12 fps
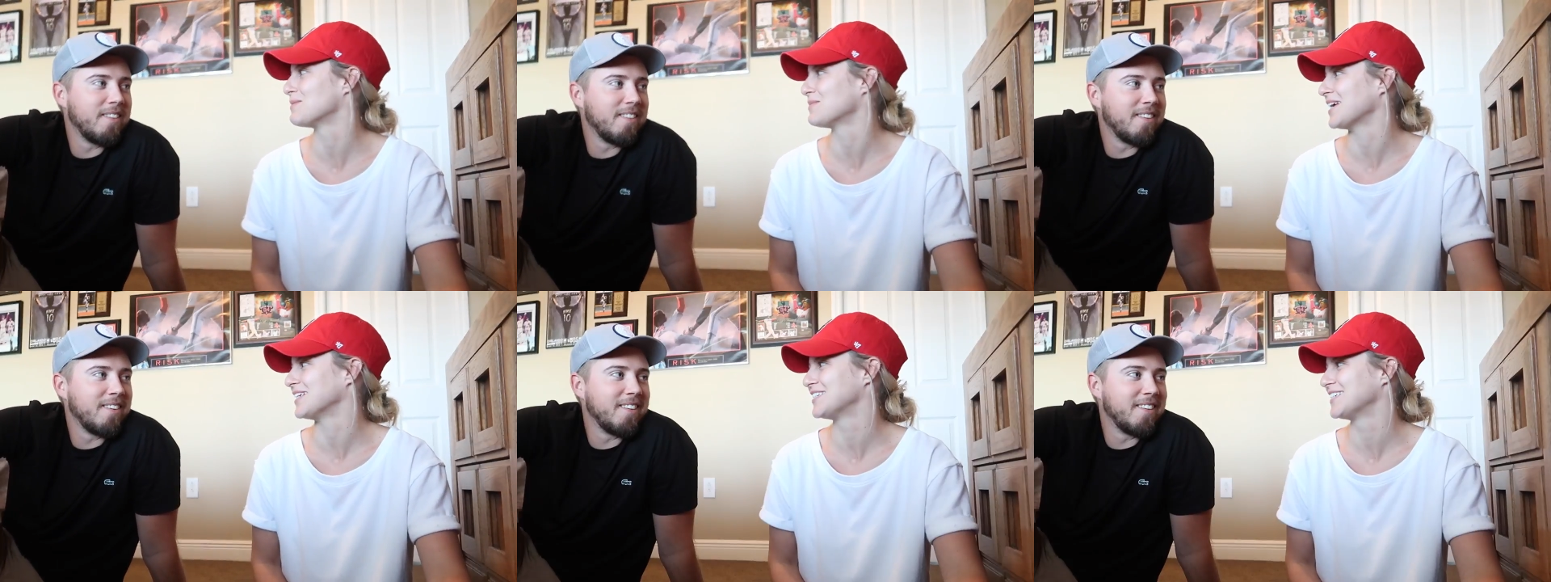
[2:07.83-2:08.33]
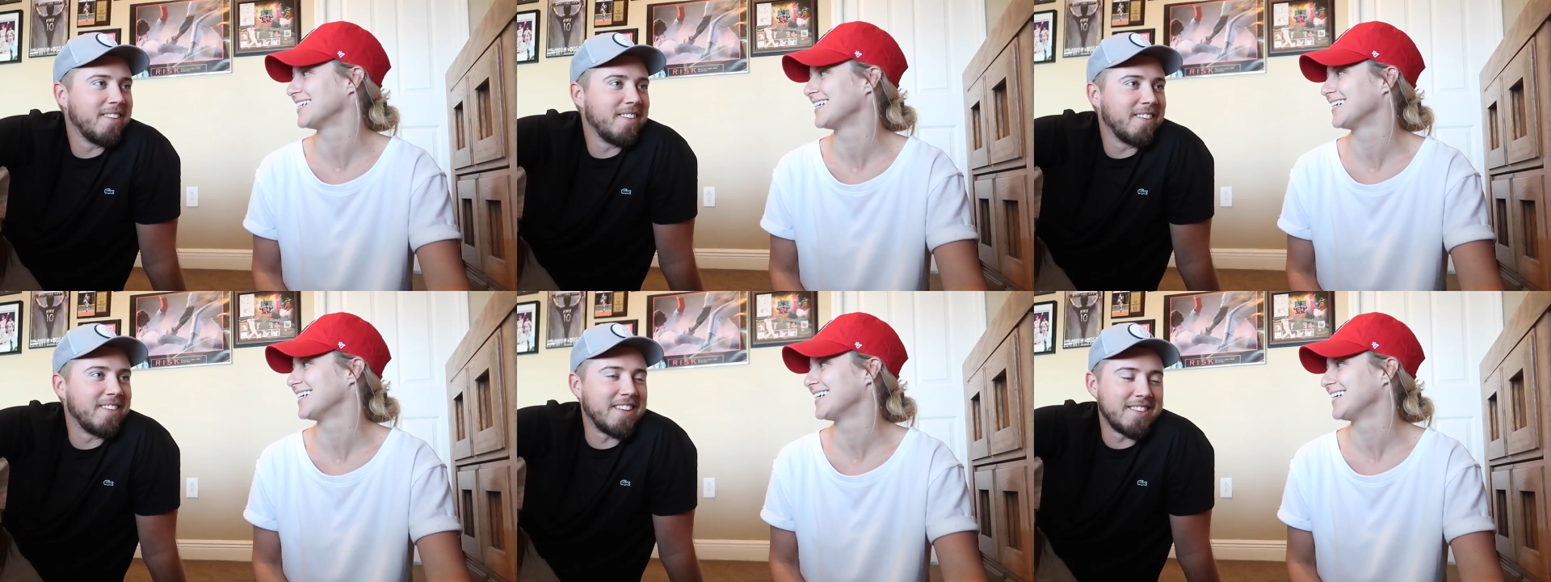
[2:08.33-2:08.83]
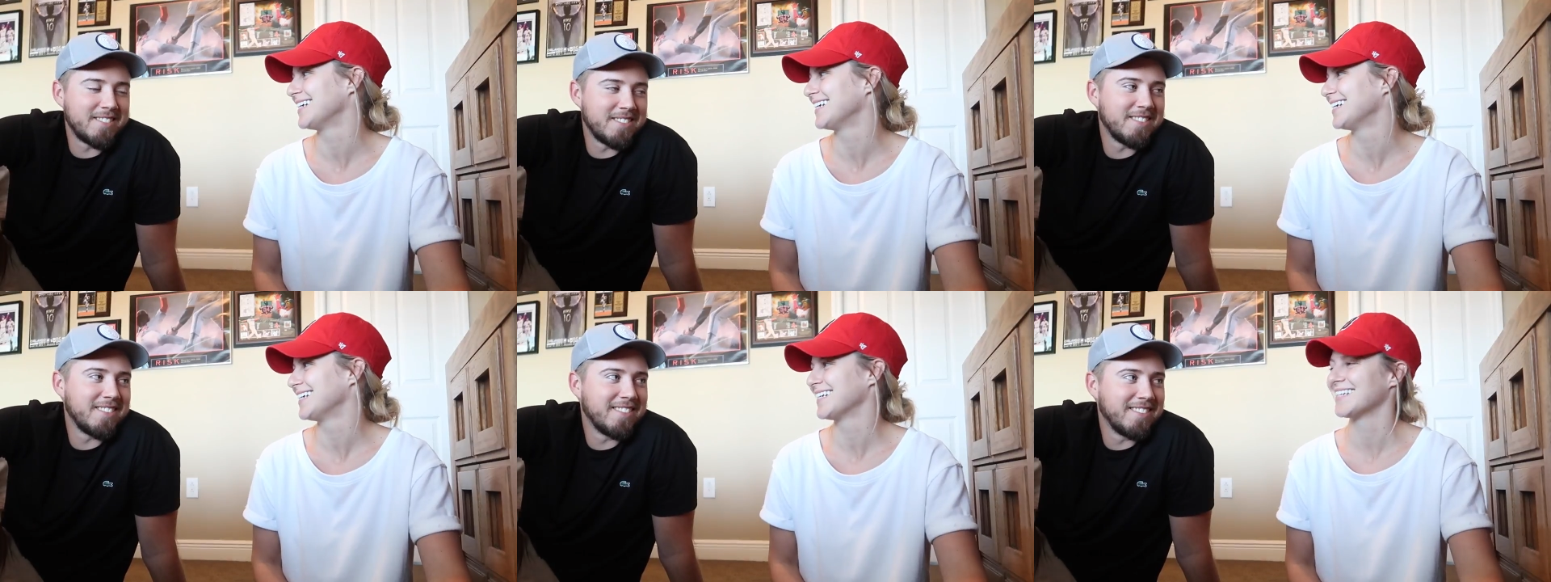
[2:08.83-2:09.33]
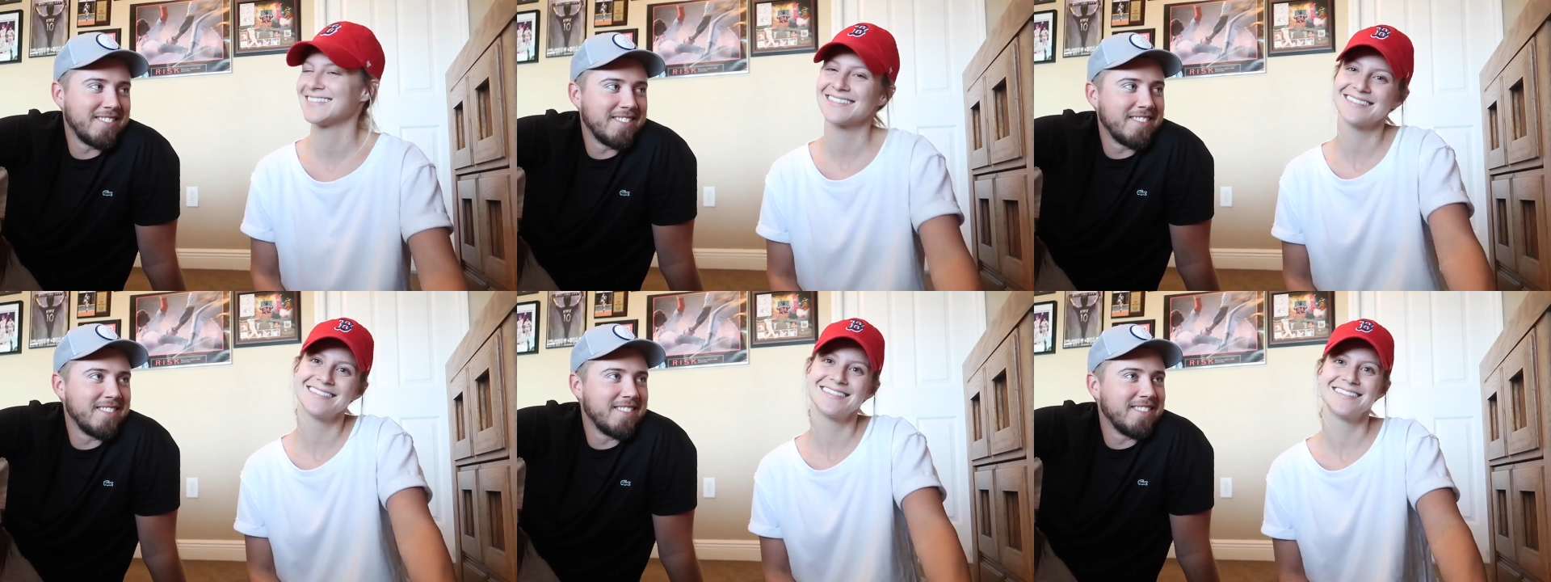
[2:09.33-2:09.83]
Speaker 1: Palm Beach.
Speaker 2: Yes. I
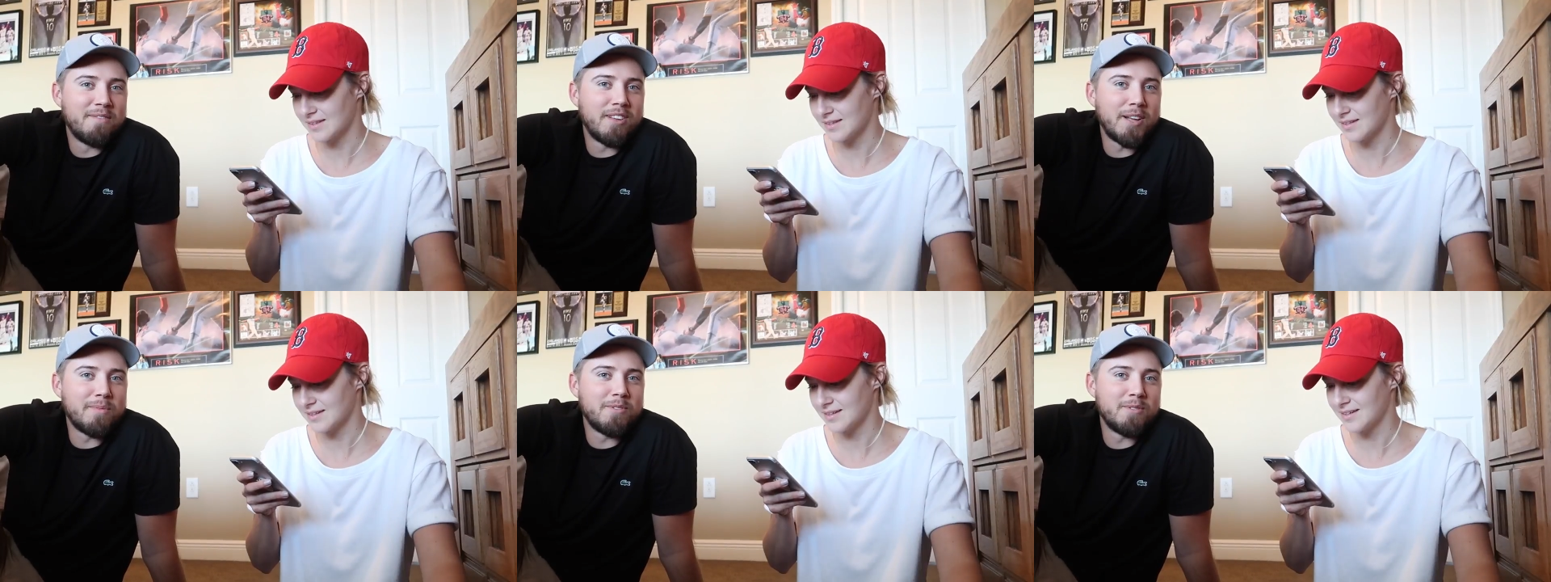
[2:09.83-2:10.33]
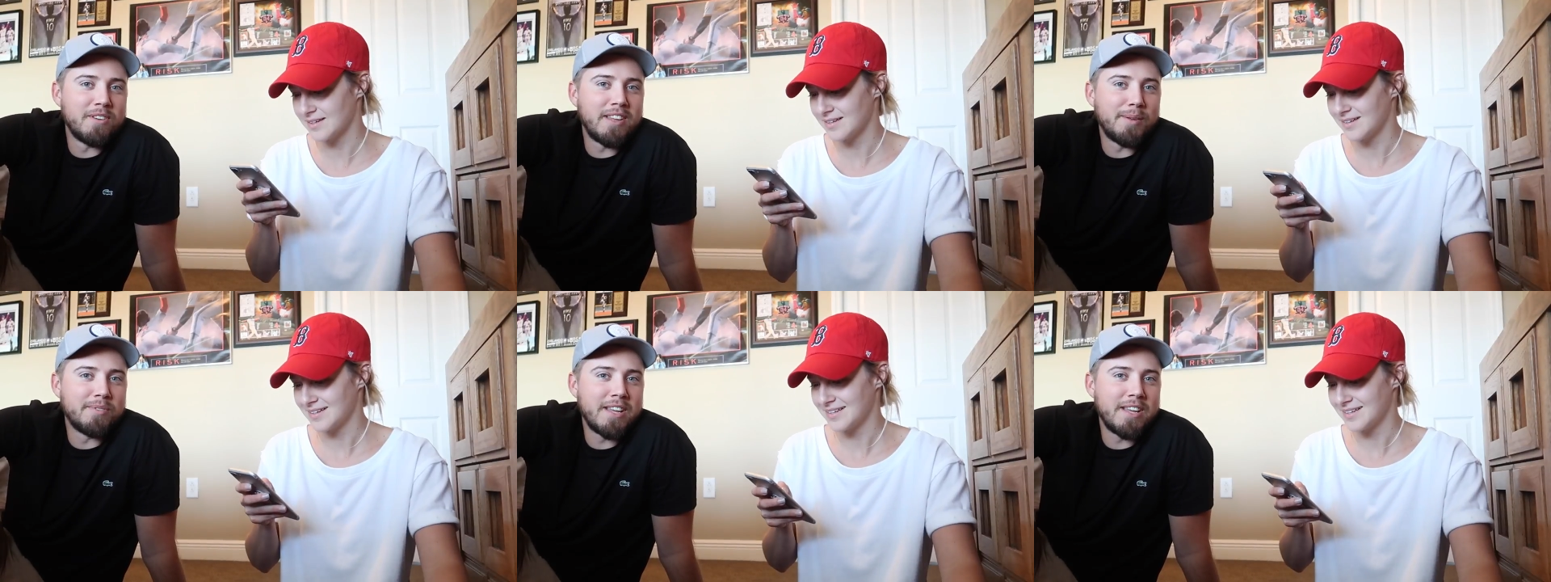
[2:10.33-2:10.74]
feel like I'm doing a damn